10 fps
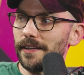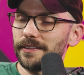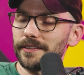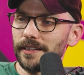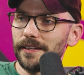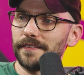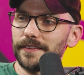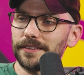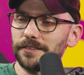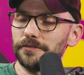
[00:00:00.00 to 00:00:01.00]
And
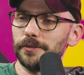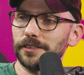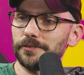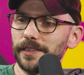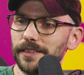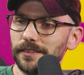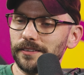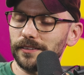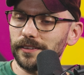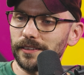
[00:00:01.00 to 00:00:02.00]
their stuff works really
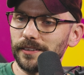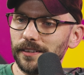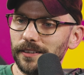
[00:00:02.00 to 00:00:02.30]
nicely.